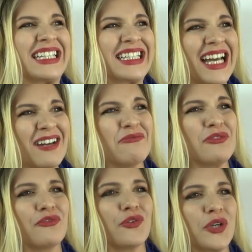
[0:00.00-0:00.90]
not
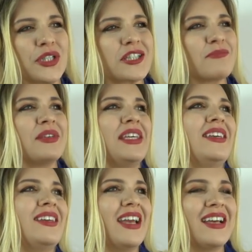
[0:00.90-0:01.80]
referred to
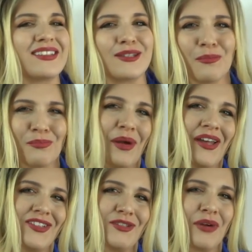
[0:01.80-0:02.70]
be as the
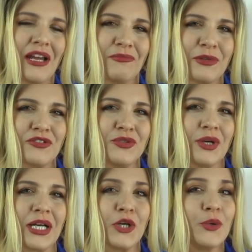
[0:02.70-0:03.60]
best breath because you
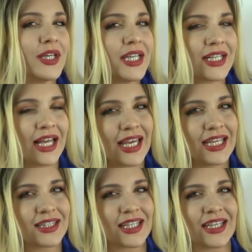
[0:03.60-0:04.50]
are quick
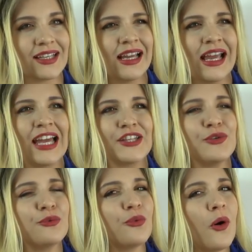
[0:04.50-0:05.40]
inhaling and
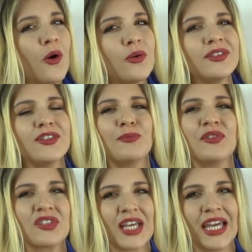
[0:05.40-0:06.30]
you won't
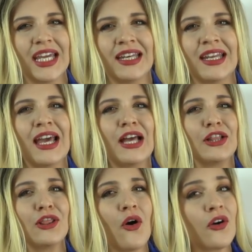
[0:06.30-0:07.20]
sustain
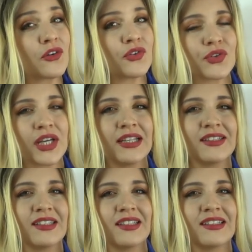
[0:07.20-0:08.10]
long
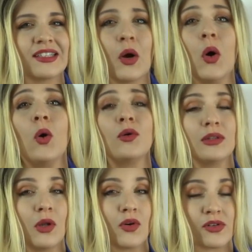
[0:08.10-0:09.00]
phrases and
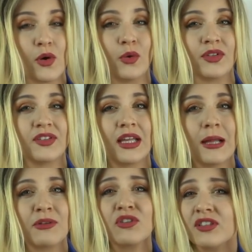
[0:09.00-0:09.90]
hold long notes
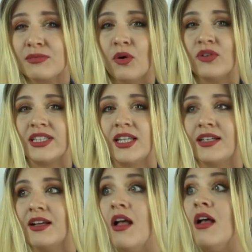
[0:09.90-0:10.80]
because it's mostly
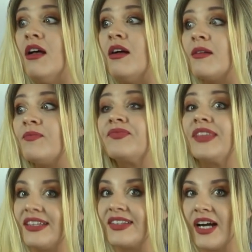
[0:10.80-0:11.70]
like
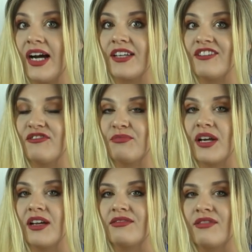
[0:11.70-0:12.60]
this kind of
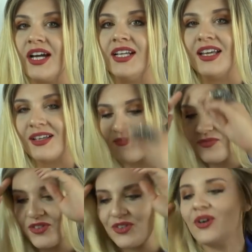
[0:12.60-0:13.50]
breath, right?
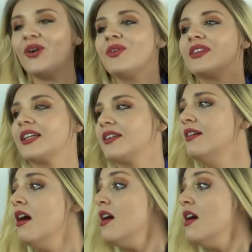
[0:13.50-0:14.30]
So it's like,